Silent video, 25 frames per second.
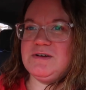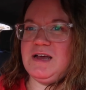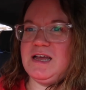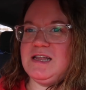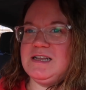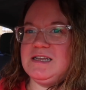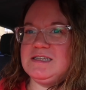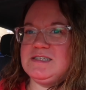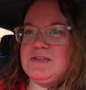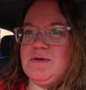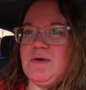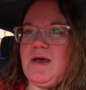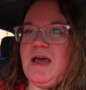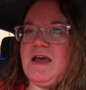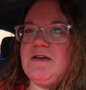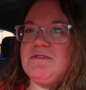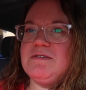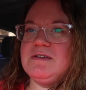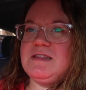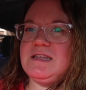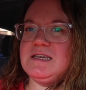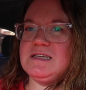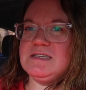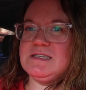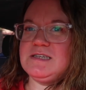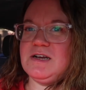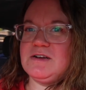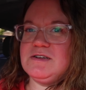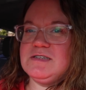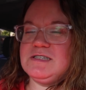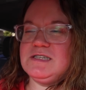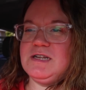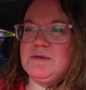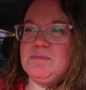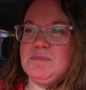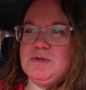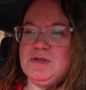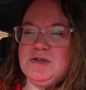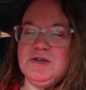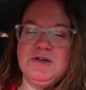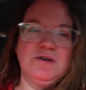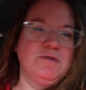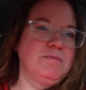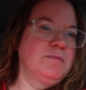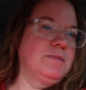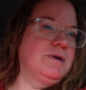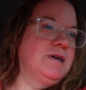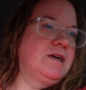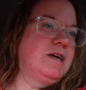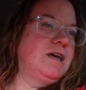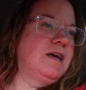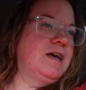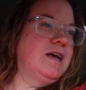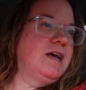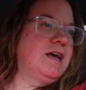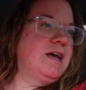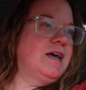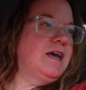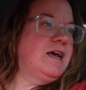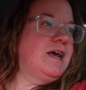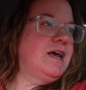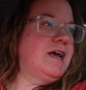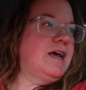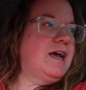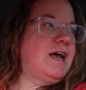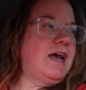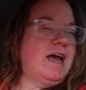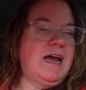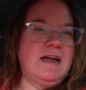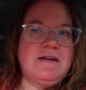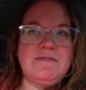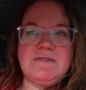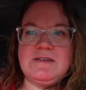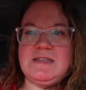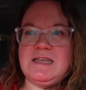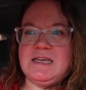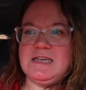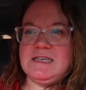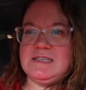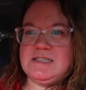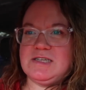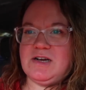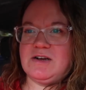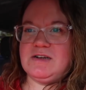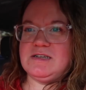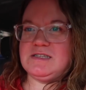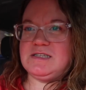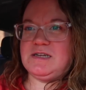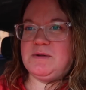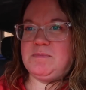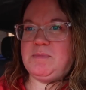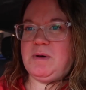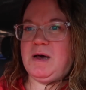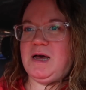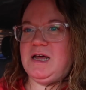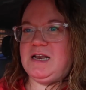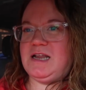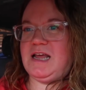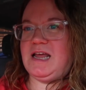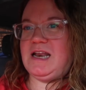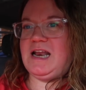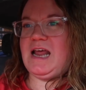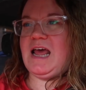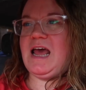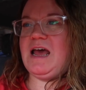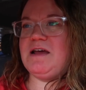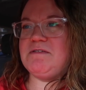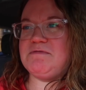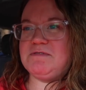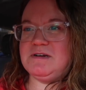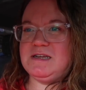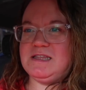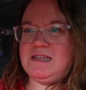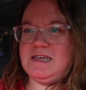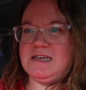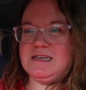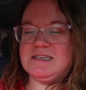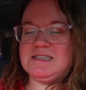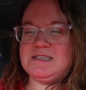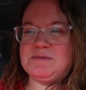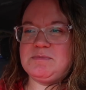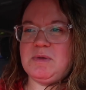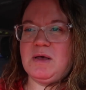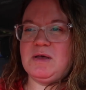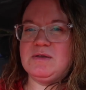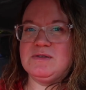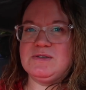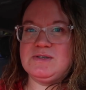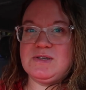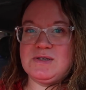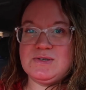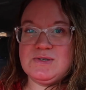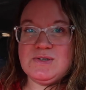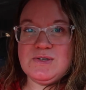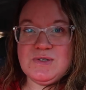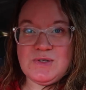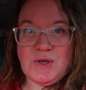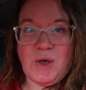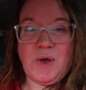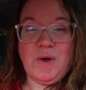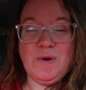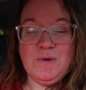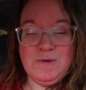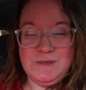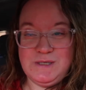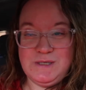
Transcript: And so everything starts to bloom, everything starts to bud, and everything smells so,